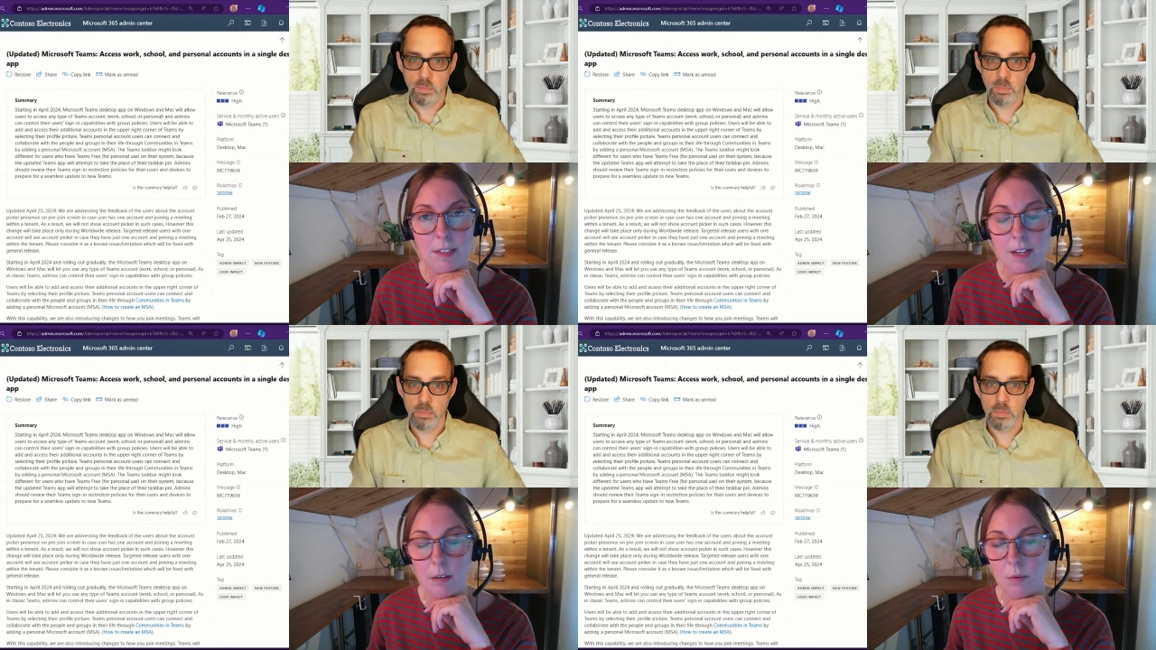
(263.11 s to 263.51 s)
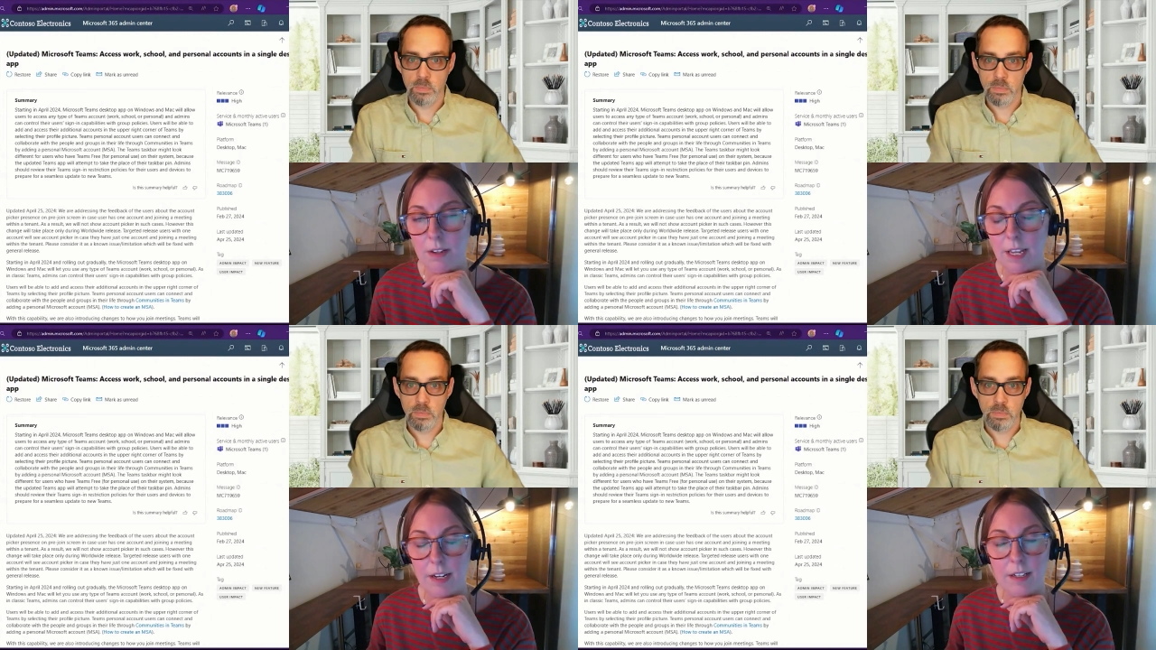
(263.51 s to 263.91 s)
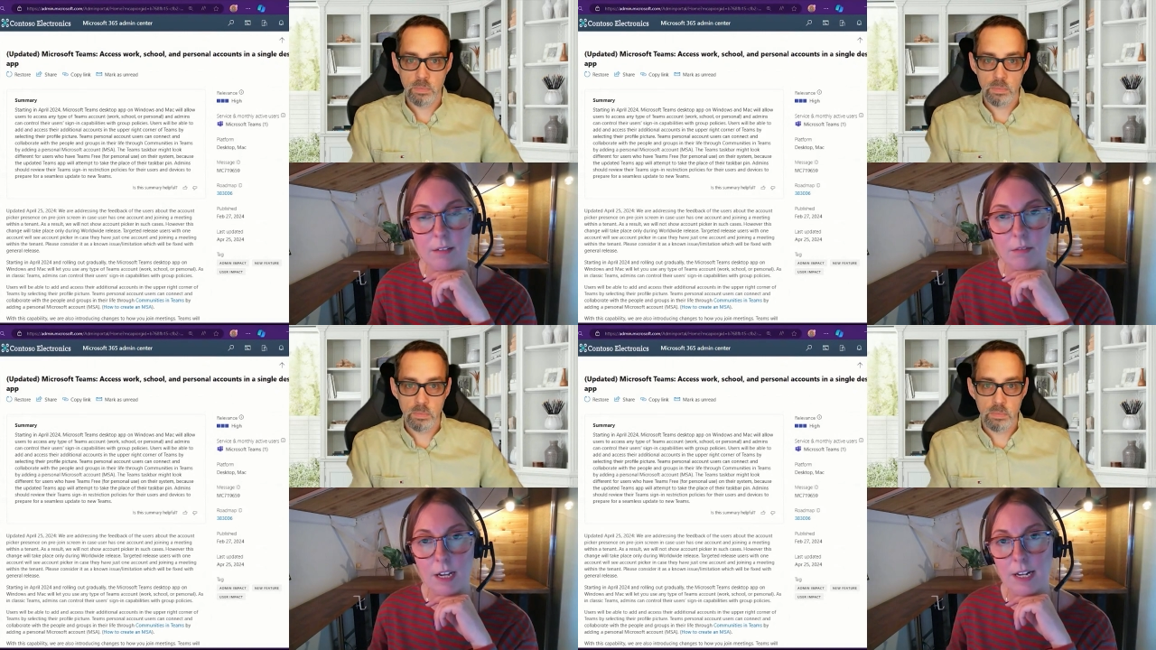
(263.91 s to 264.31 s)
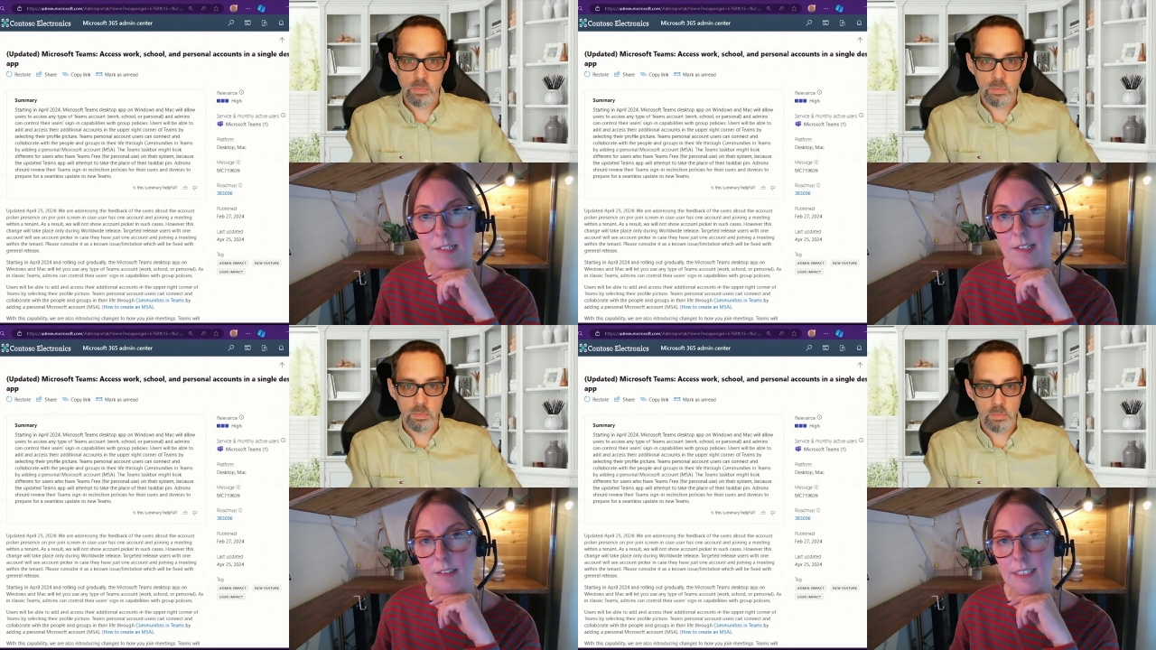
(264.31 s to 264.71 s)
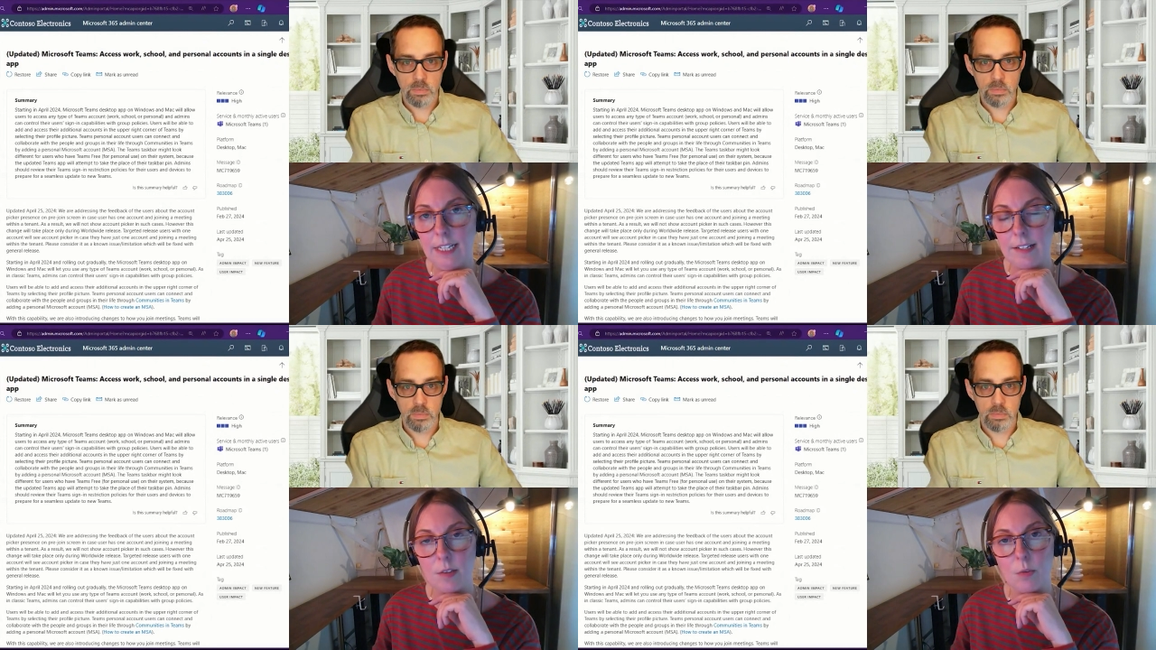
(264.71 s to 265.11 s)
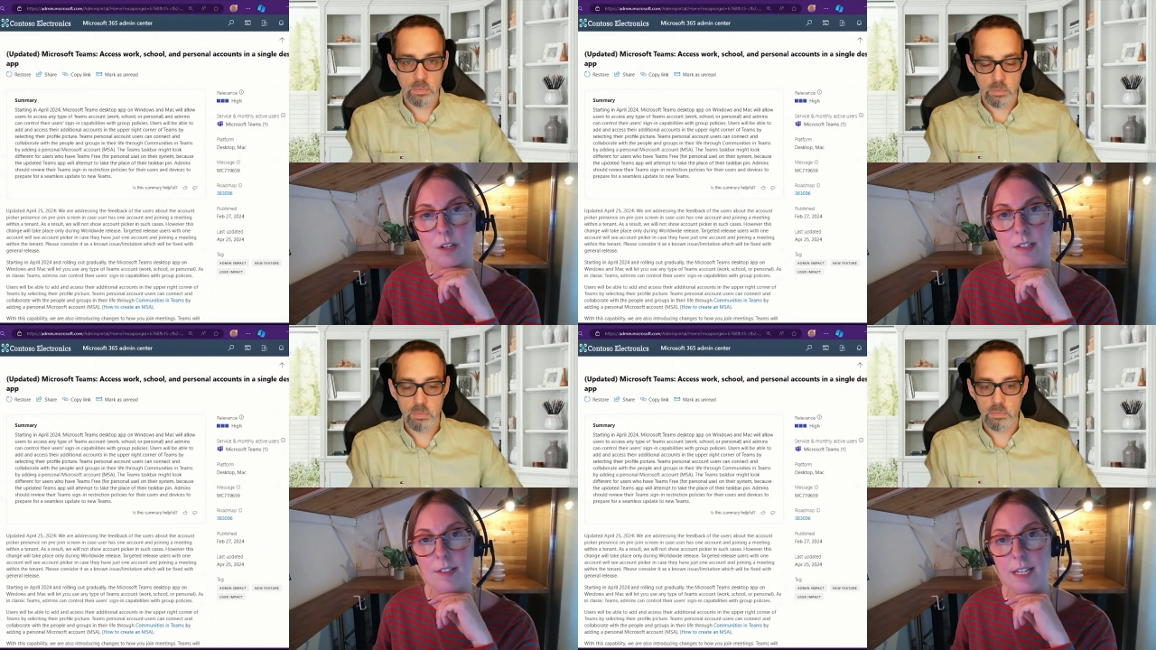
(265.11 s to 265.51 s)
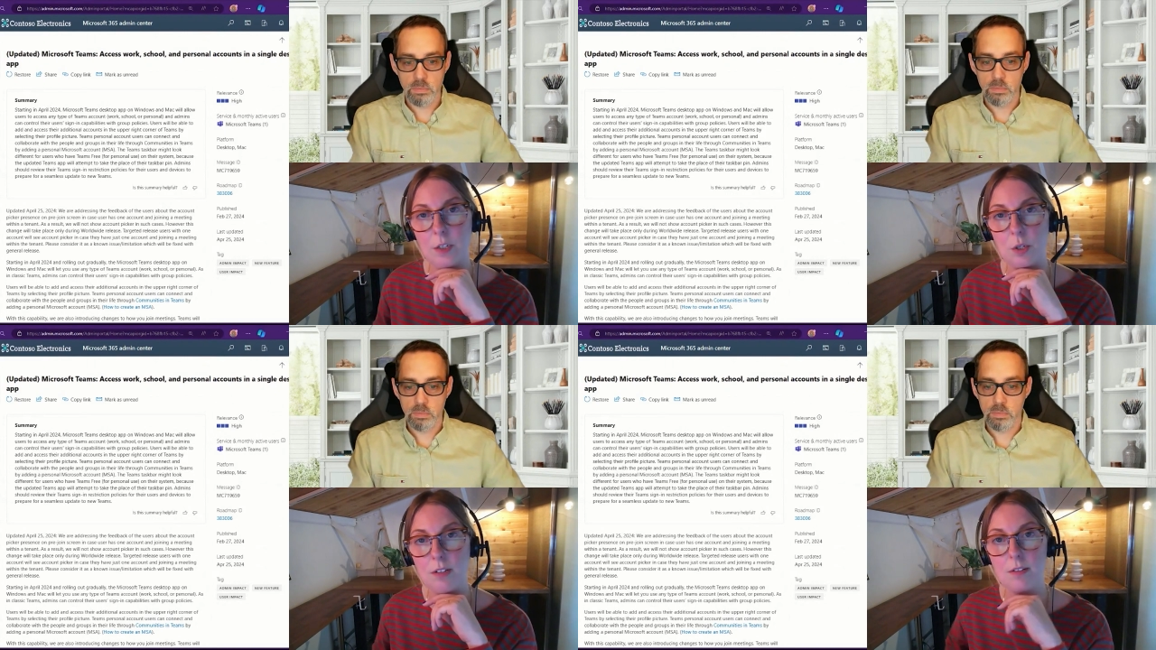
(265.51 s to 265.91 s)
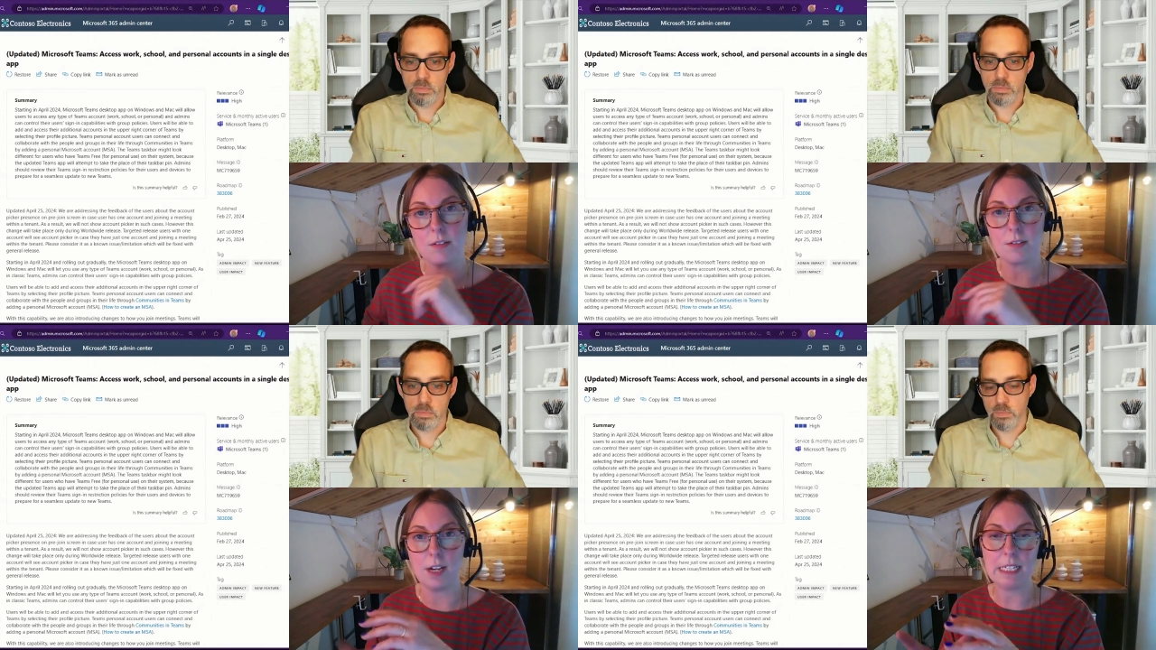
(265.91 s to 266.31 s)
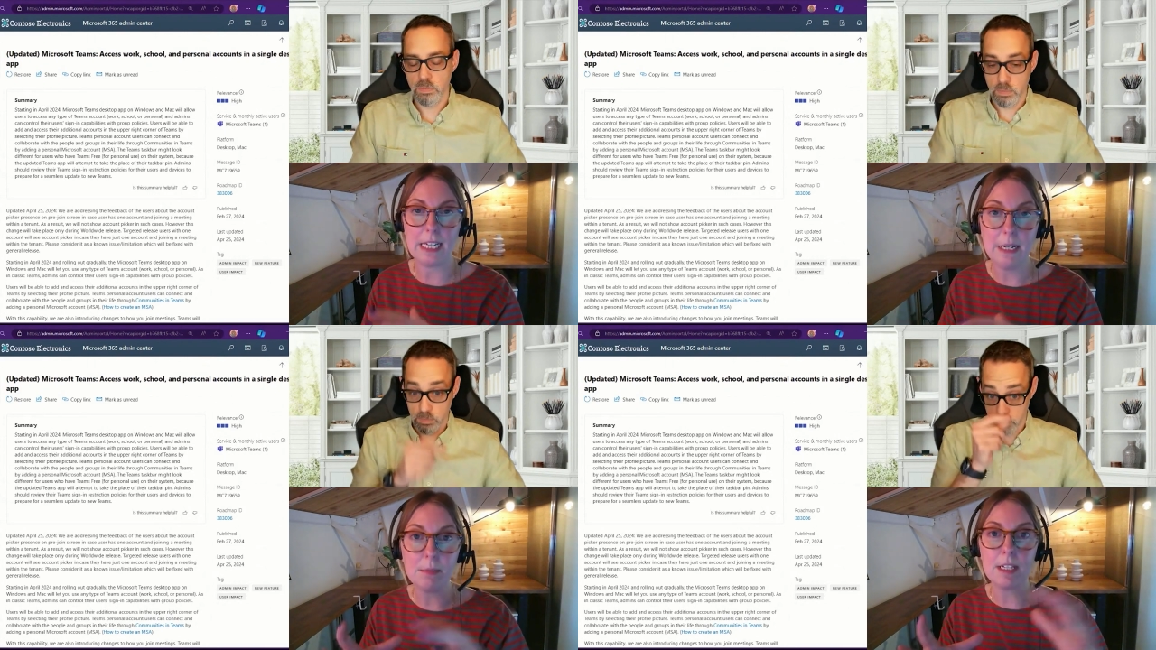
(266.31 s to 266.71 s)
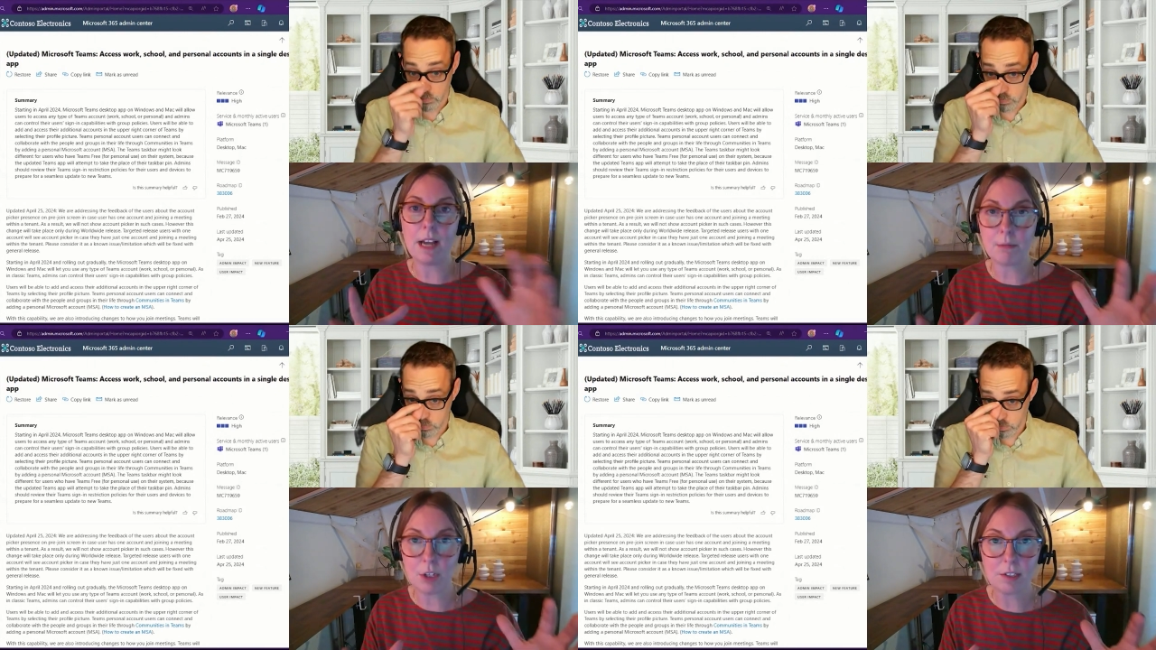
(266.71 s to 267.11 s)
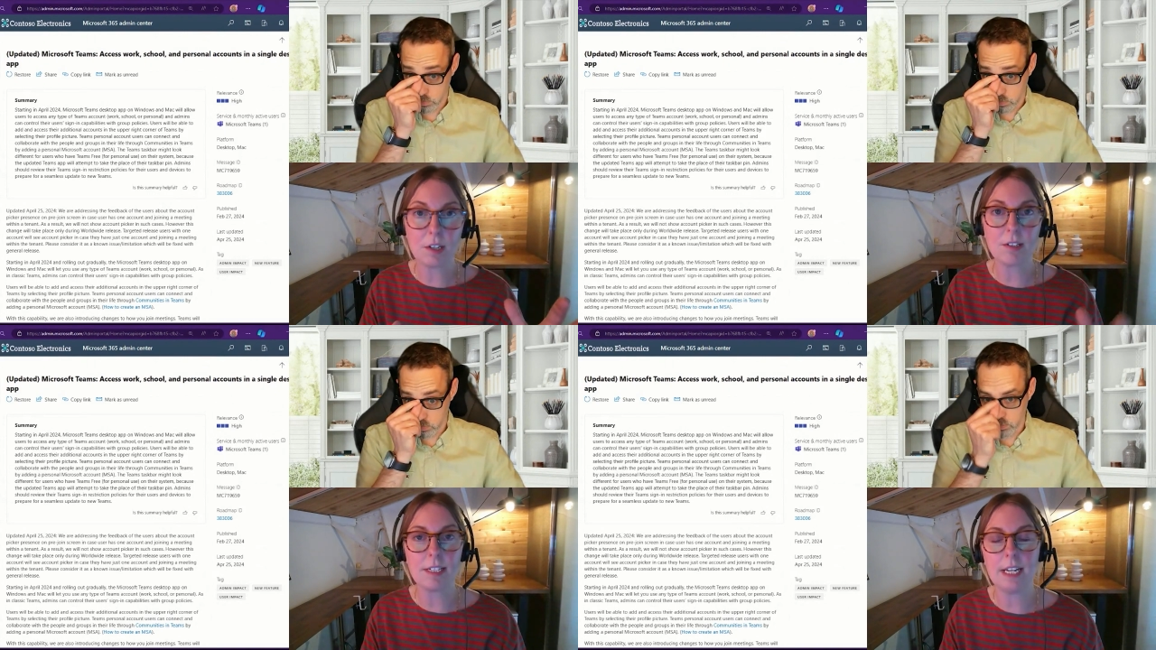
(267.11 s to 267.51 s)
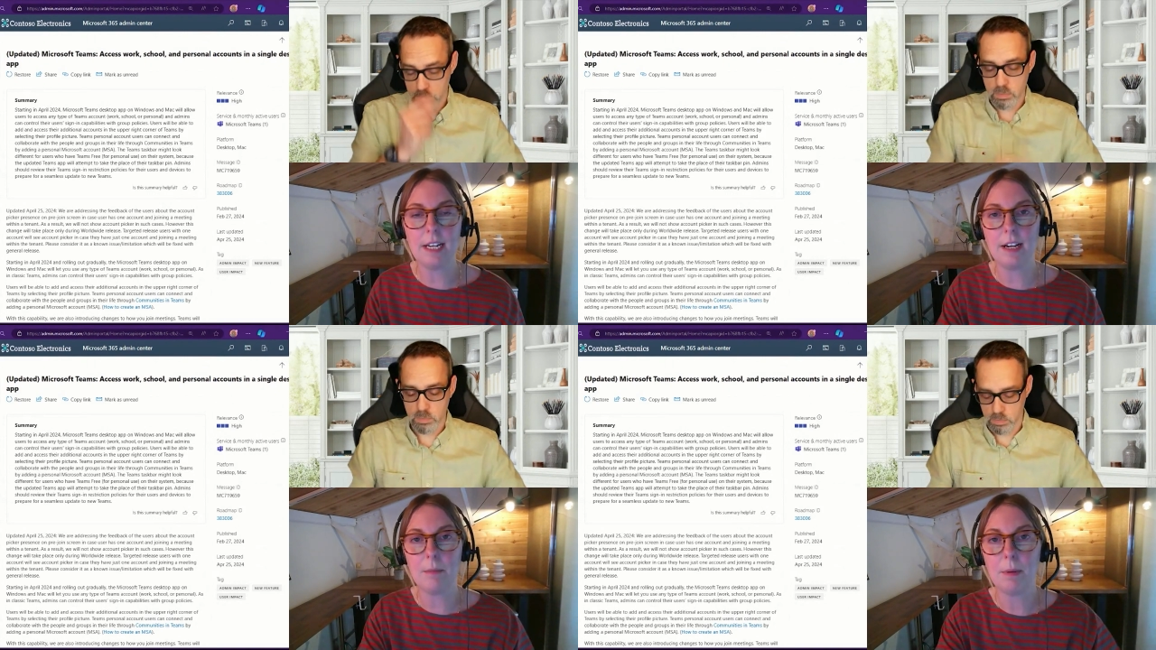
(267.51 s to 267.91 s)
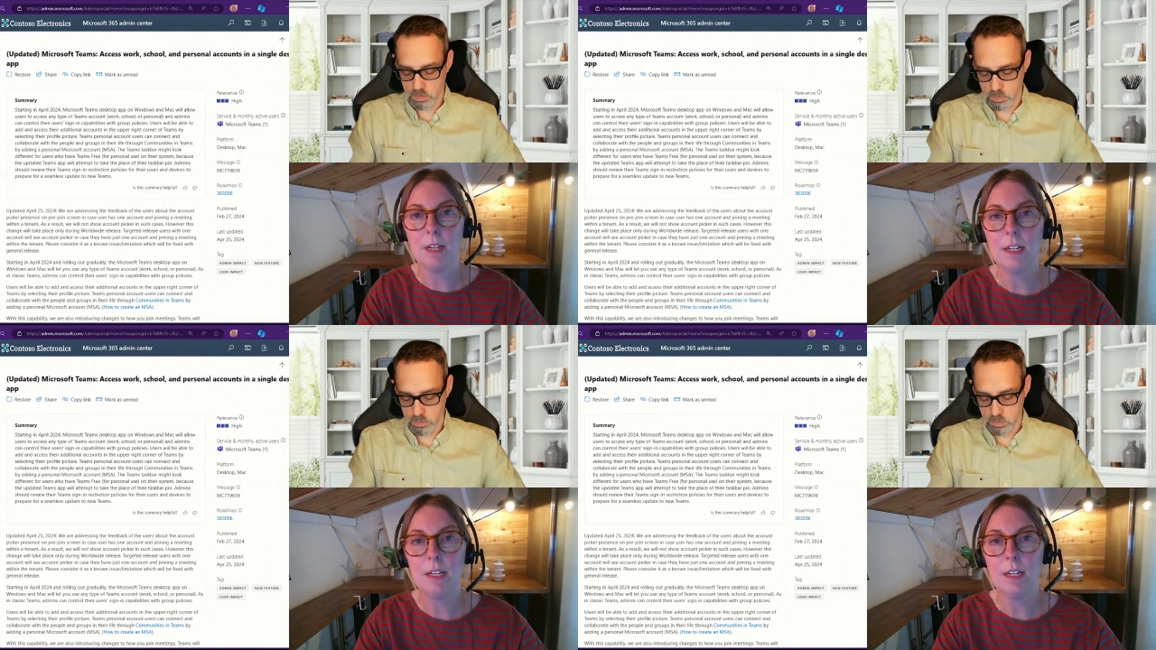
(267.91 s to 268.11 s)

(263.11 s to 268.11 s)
Speaker 1: Uh, we get it constantly as organizations teams adoption starts to heat up